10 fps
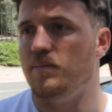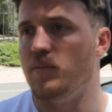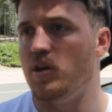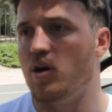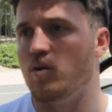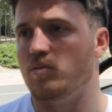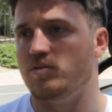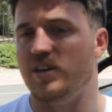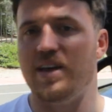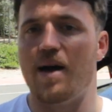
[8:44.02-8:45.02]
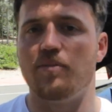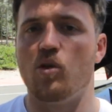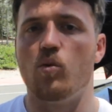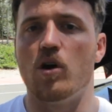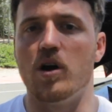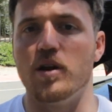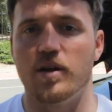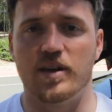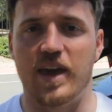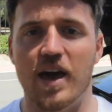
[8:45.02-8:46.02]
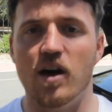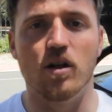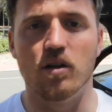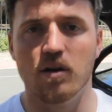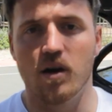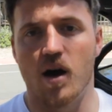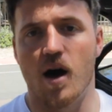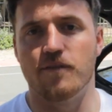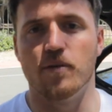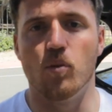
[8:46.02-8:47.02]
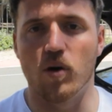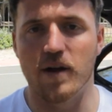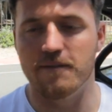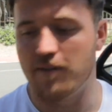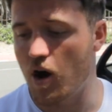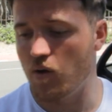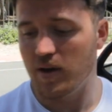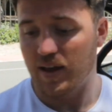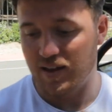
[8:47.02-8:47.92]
you know, DM the word kill for more info.